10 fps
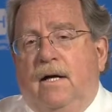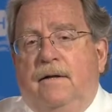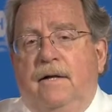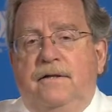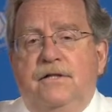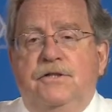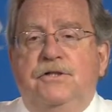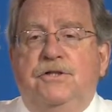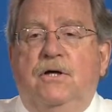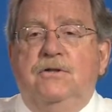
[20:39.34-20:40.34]
Now this
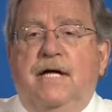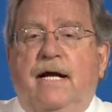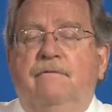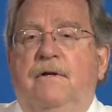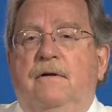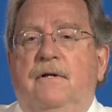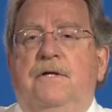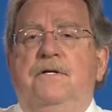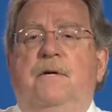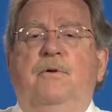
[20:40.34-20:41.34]
just shows kind of
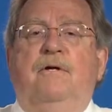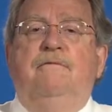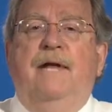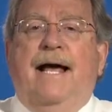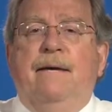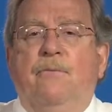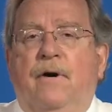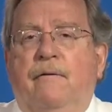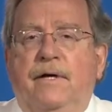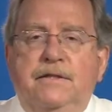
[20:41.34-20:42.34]
the number of
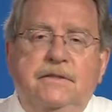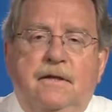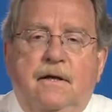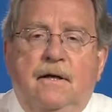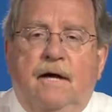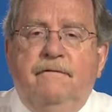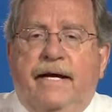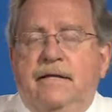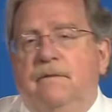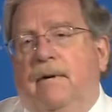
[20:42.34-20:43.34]
libraries of
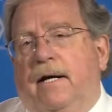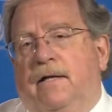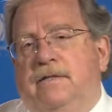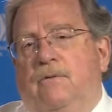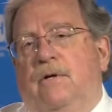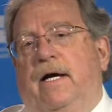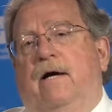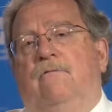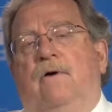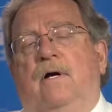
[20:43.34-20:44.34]
antibodies that we
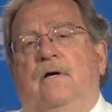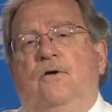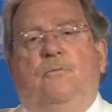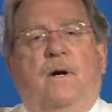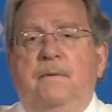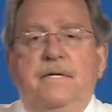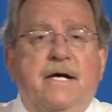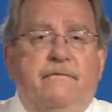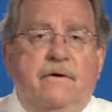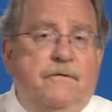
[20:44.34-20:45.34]
have. You probably
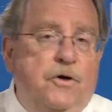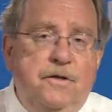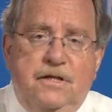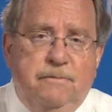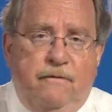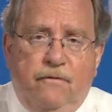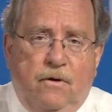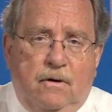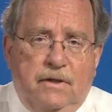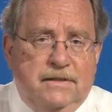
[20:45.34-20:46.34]
never have heard this
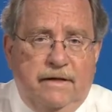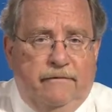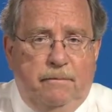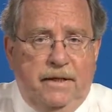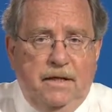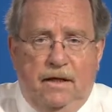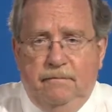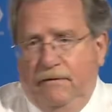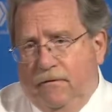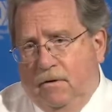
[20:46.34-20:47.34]
before. It's never been done
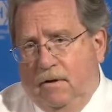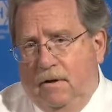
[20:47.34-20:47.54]
before.